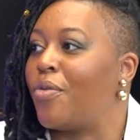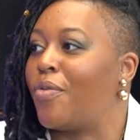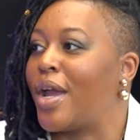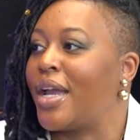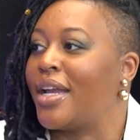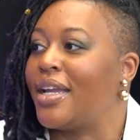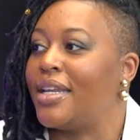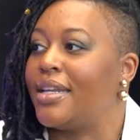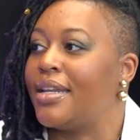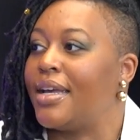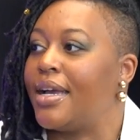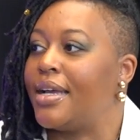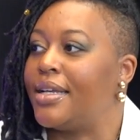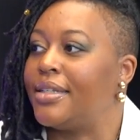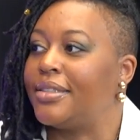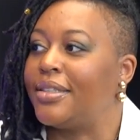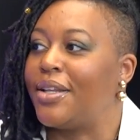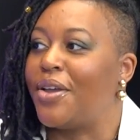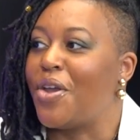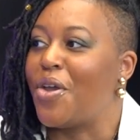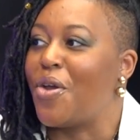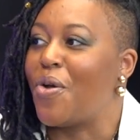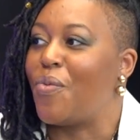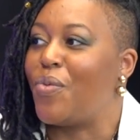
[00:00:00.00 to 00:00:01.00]
She's
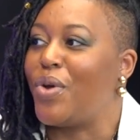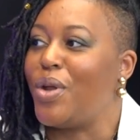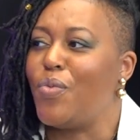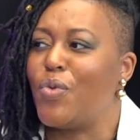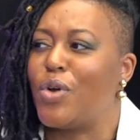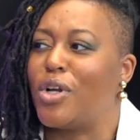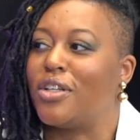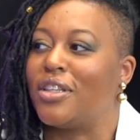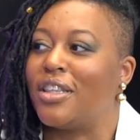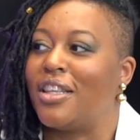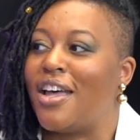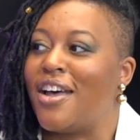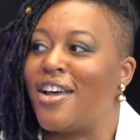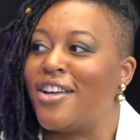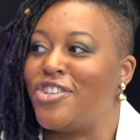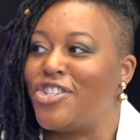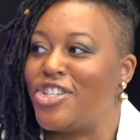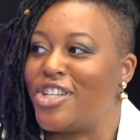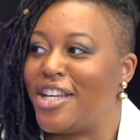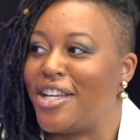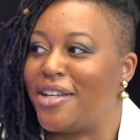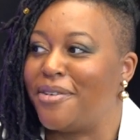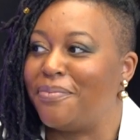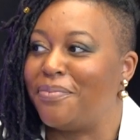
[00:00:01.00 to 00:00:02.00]
a catalyst
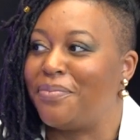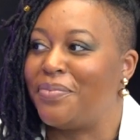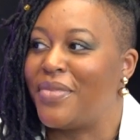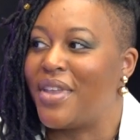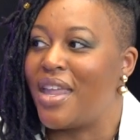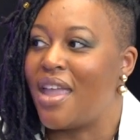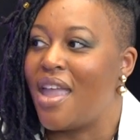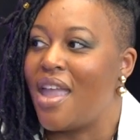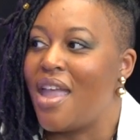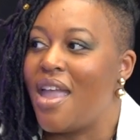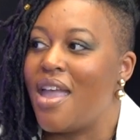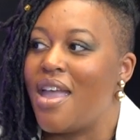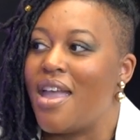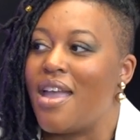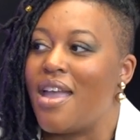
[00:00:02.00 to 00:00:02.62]
for change.